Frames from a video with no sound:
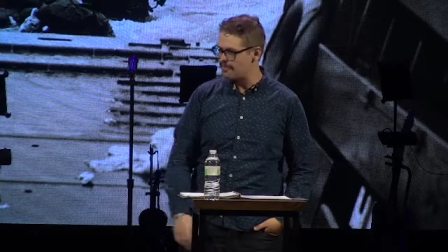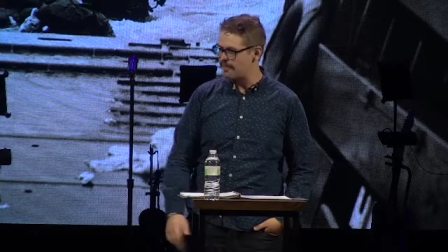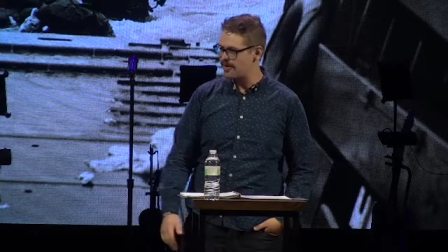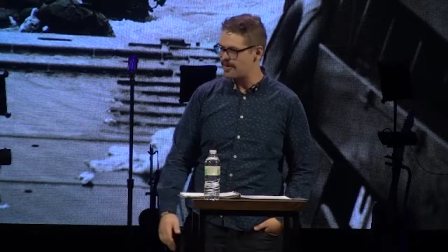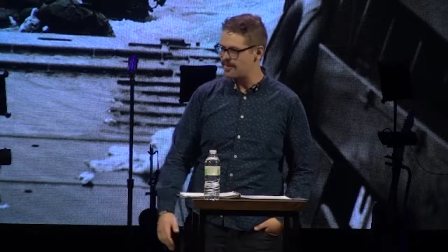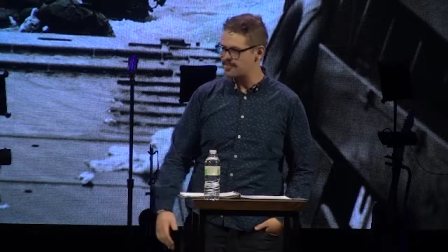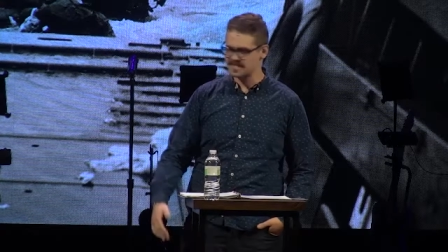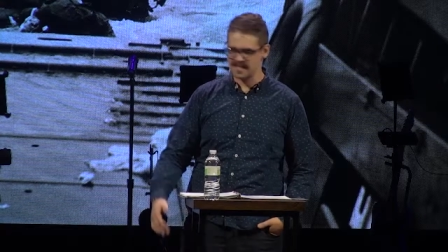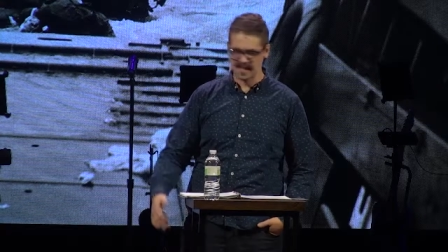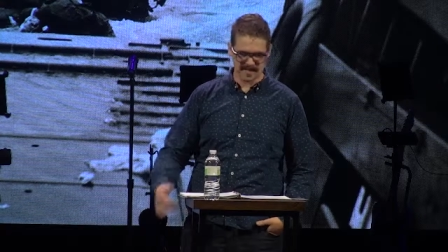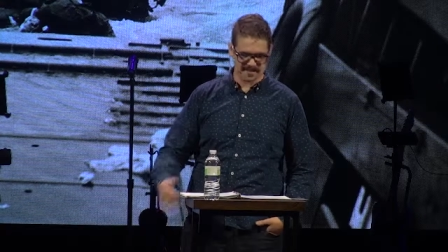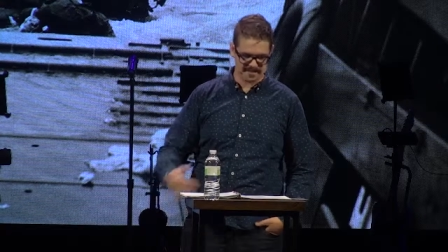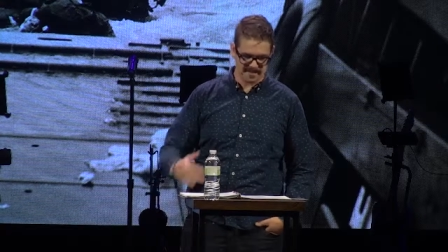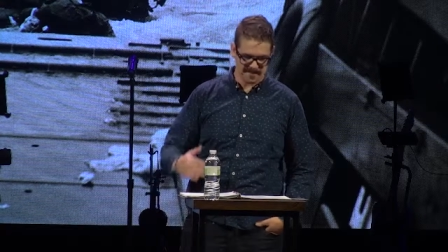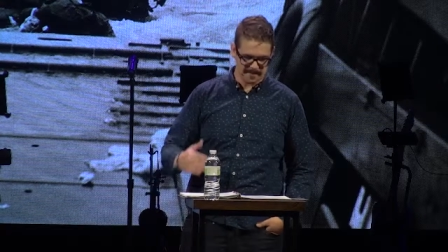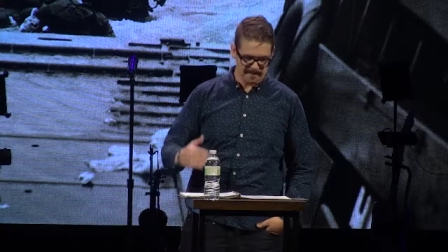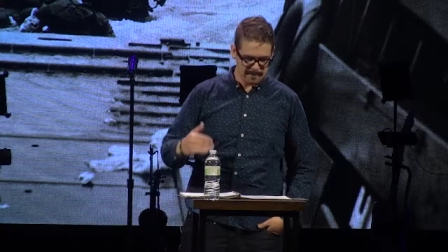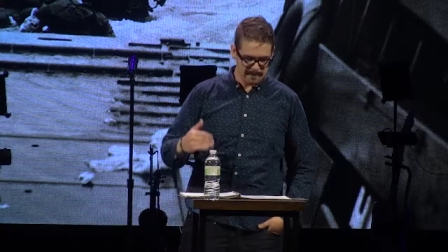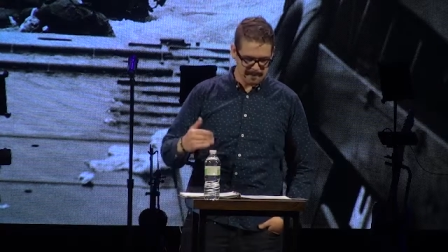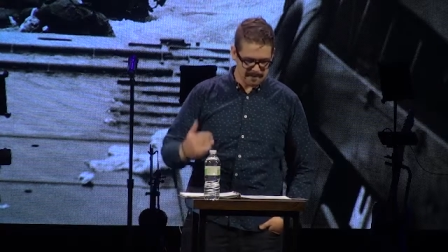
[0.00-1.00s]
Paul says,
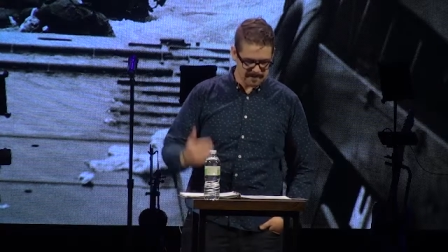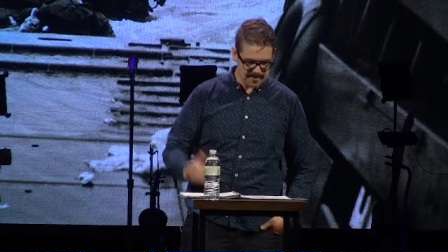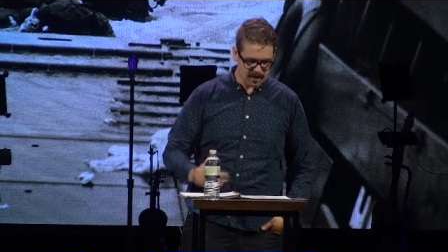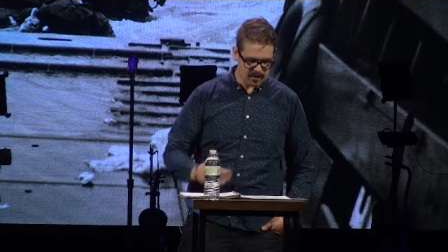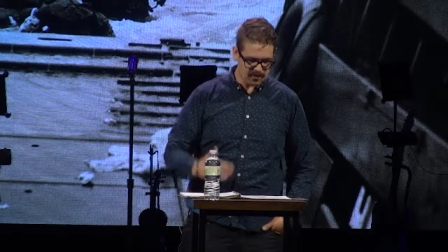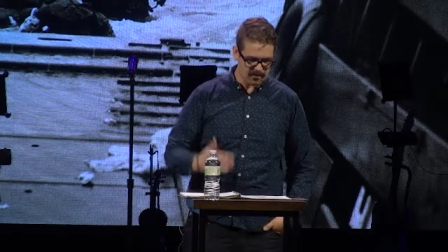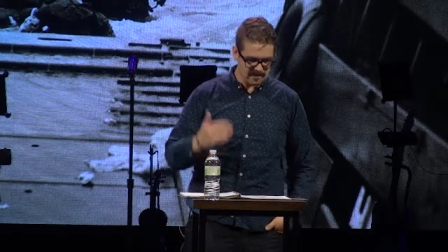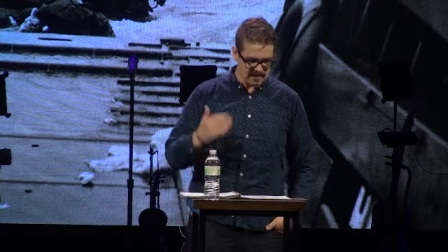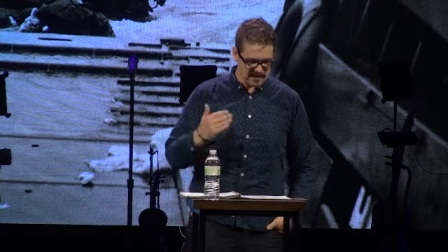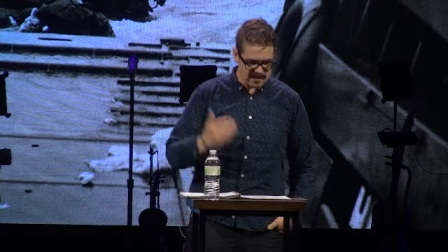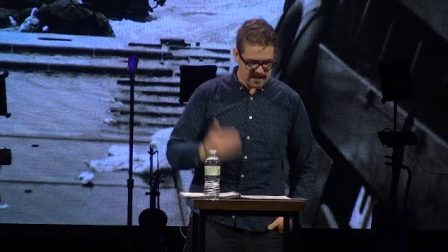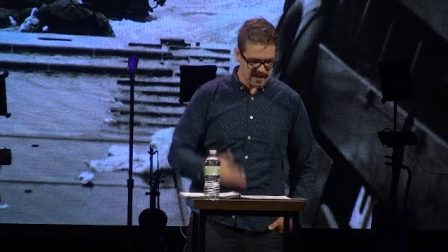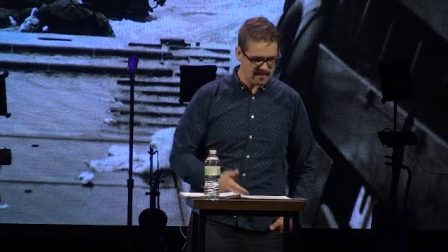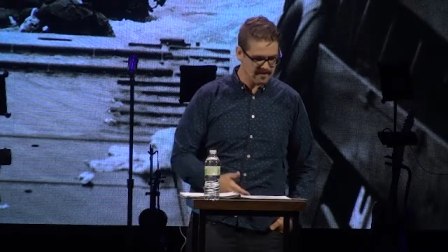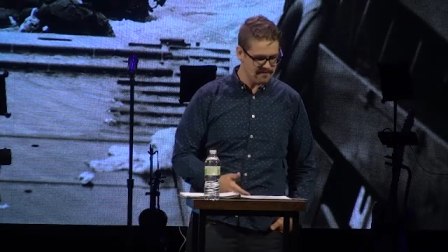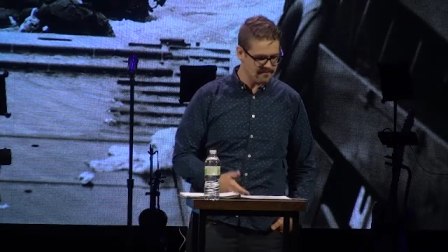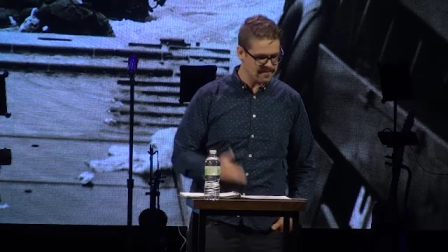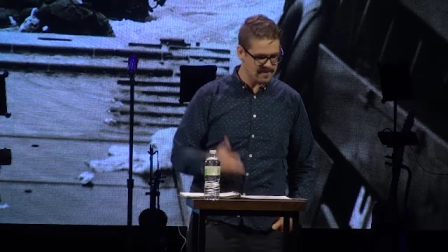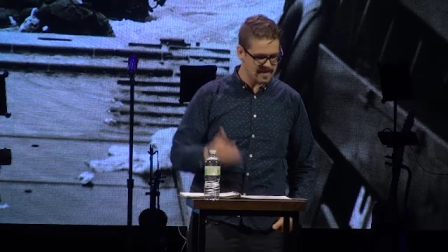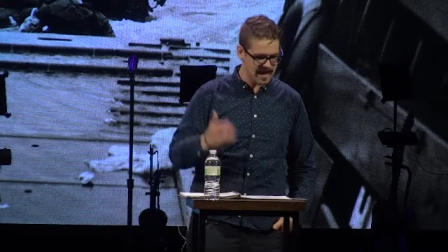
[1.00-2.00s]
don't
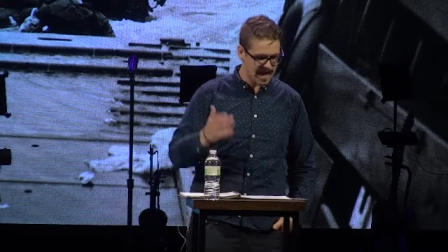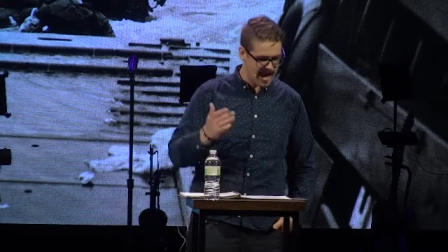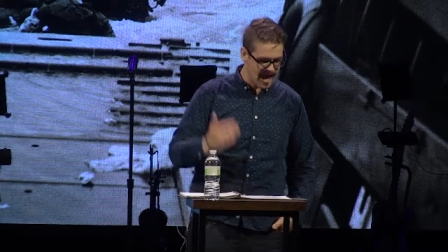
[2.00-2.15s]
give the